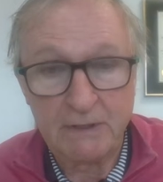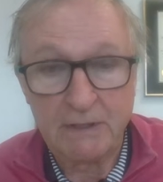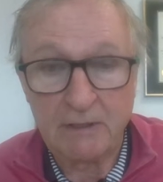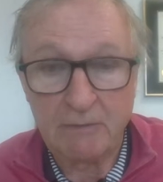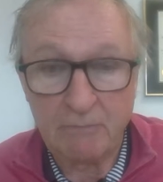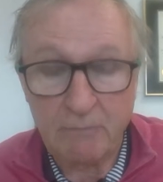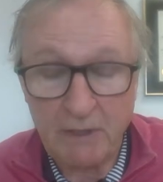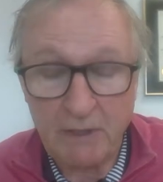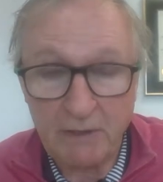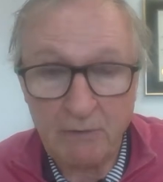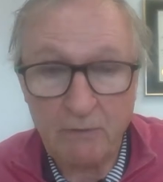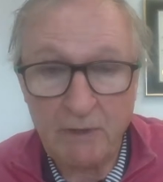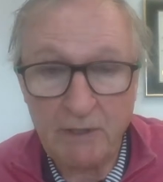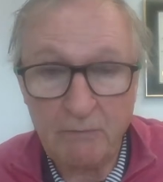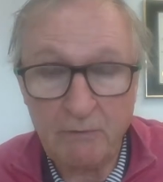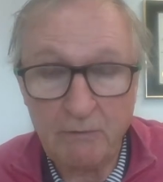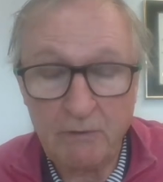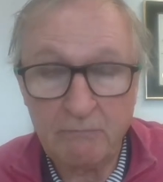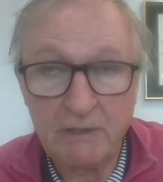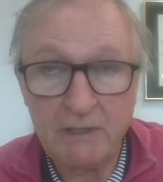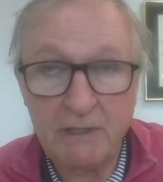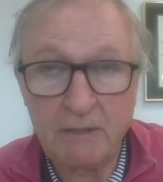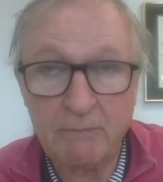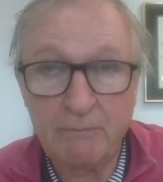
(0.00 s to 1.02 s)
And by the way, when
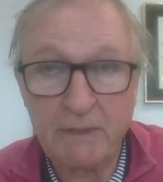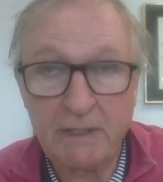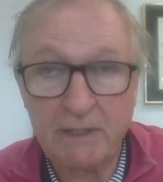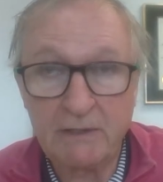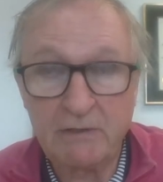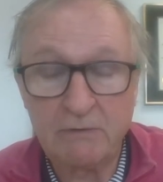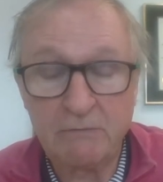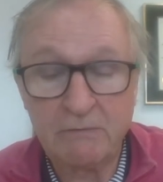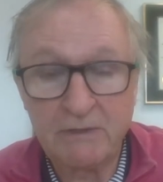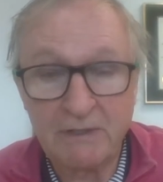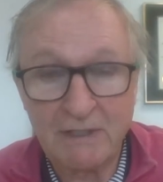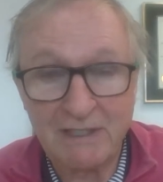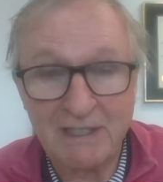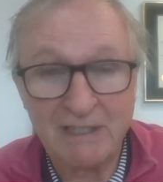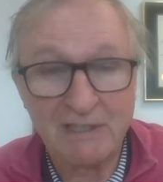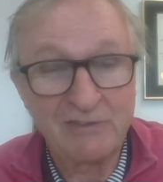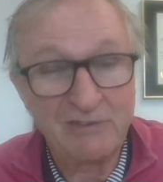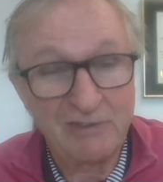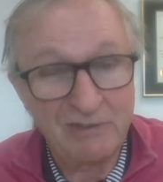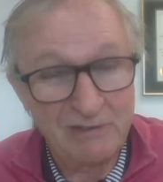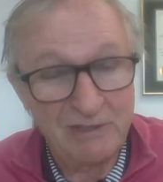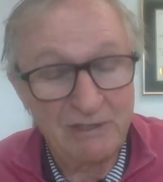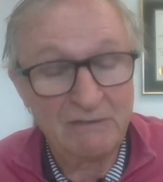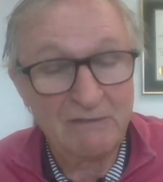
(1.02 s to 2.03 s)
we come back to you with an
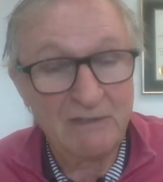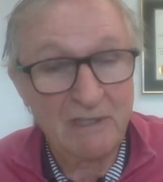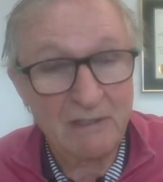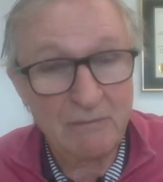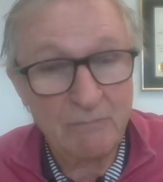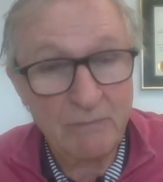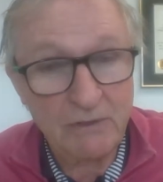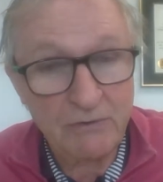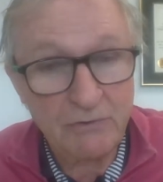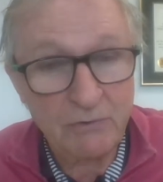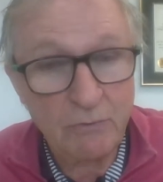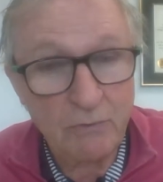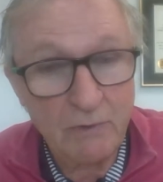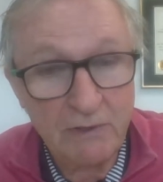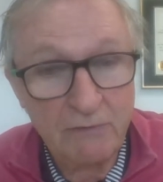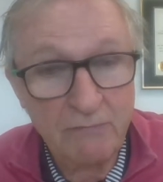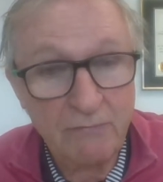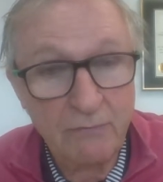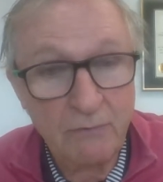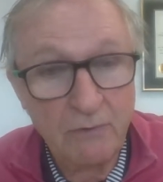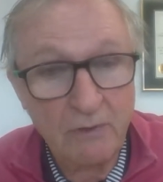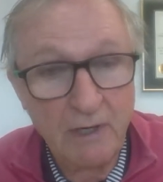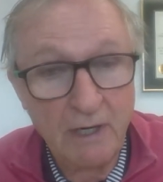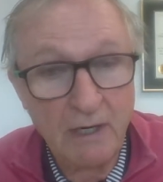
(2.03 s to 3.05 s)
answer, you've got about
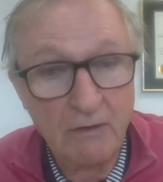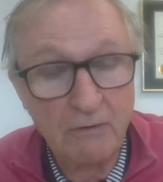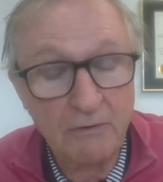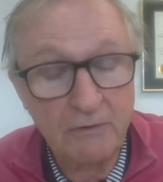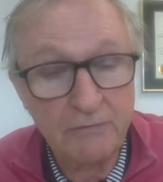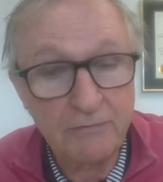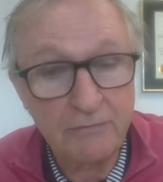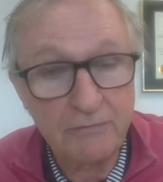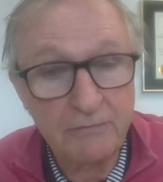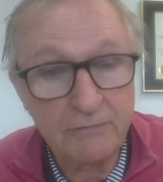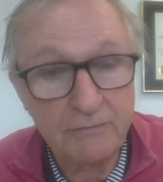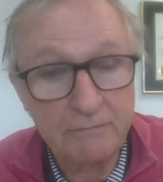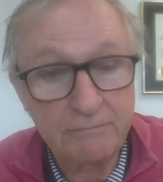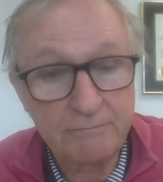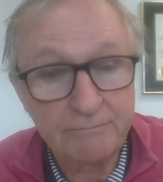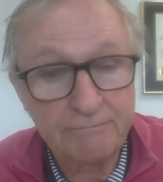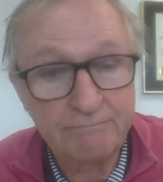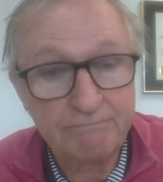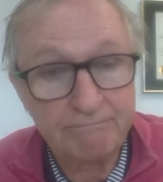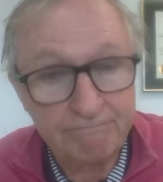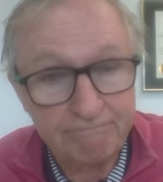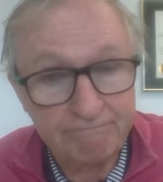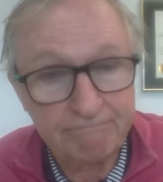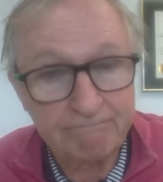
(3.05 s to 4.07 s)
24 hours
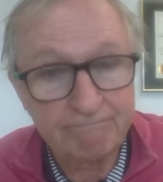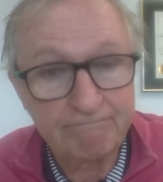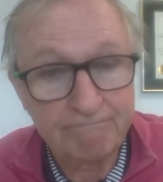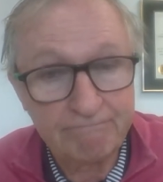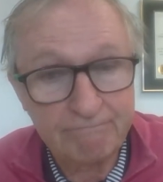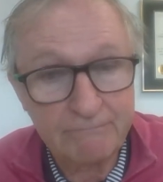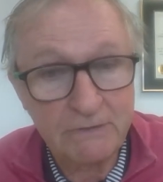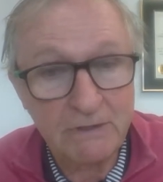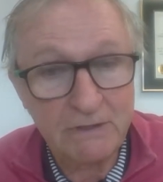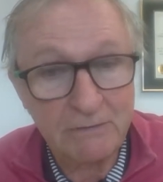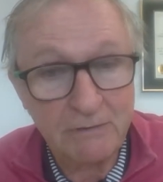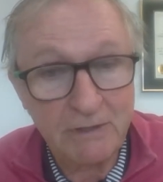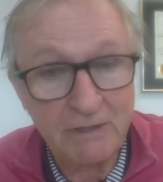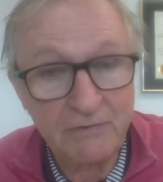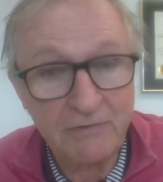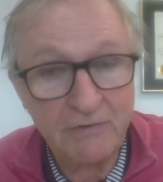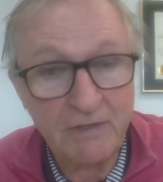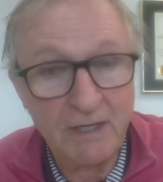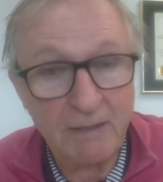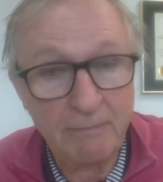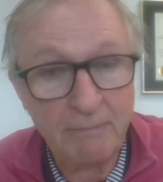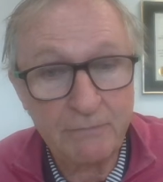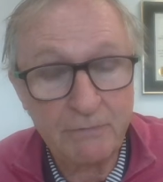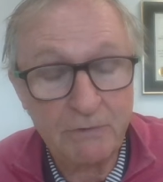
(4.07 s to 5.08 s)
to
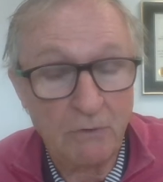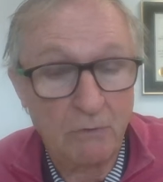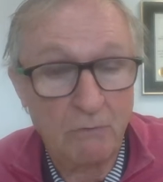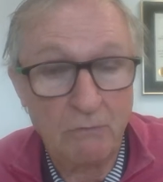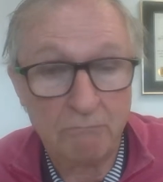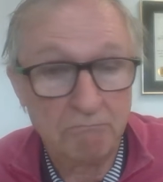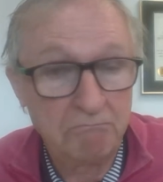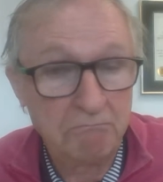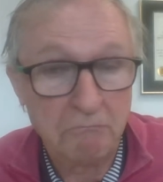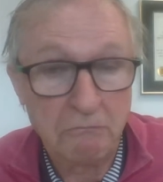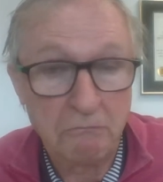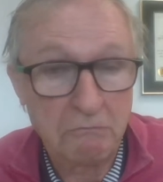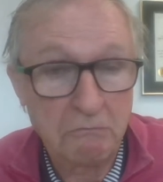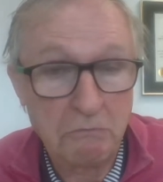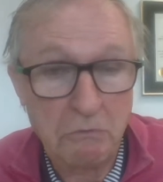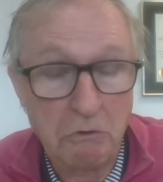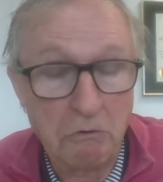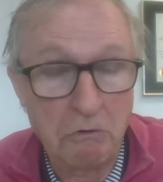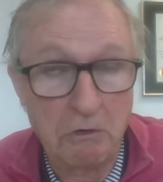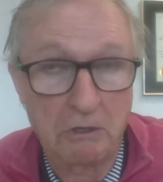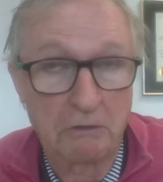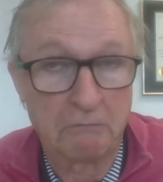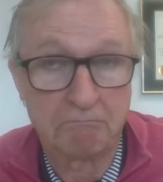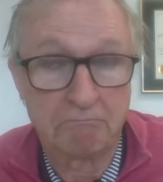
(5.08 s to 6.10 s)
accept,
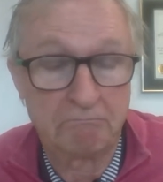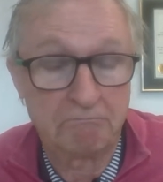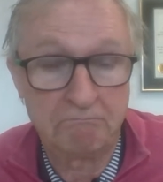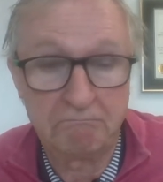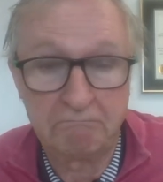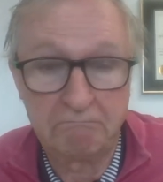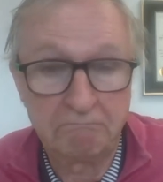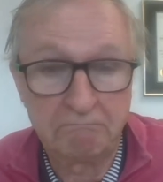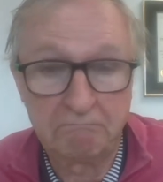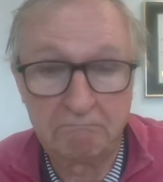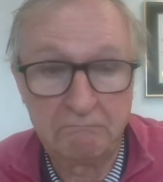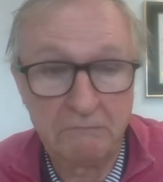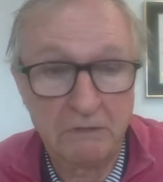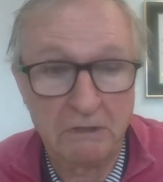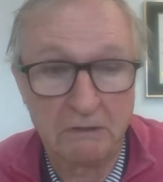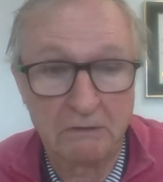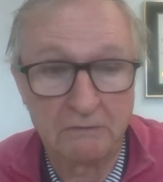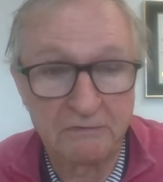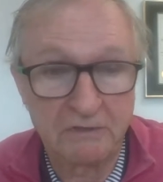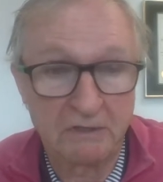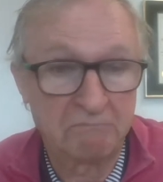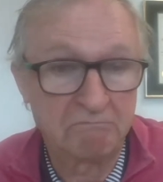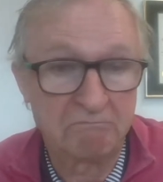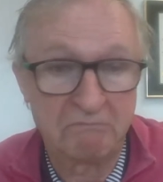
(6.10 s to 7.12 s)
or,
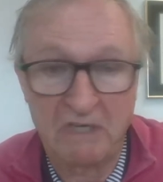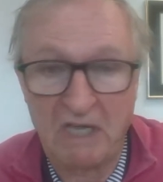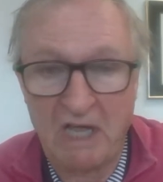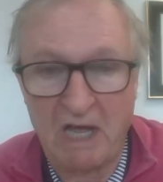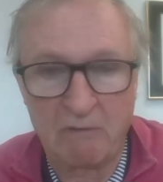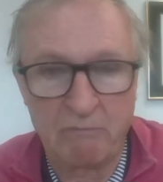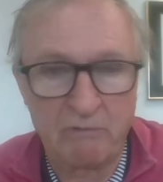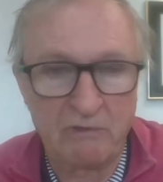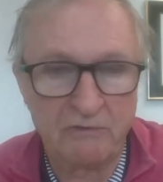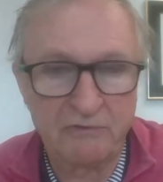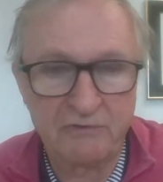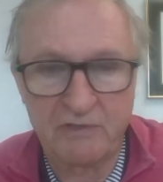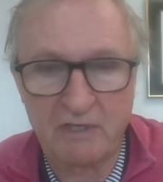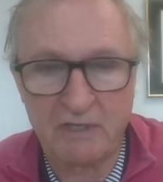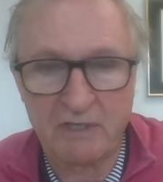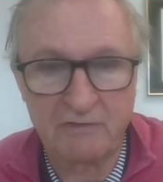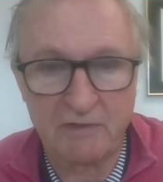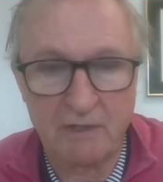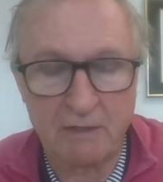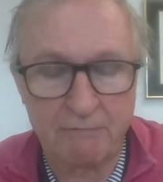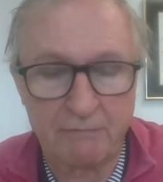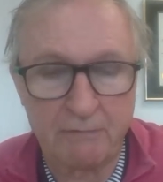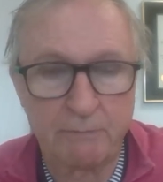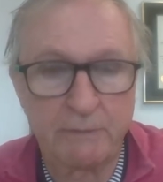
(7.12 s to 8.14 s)
say, nah, Bruce, that's
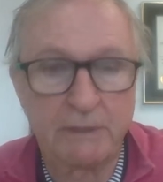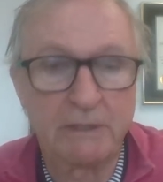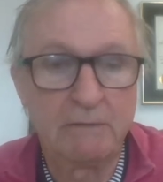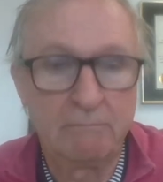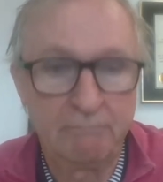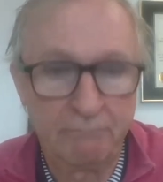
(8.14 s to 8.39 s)
not for me.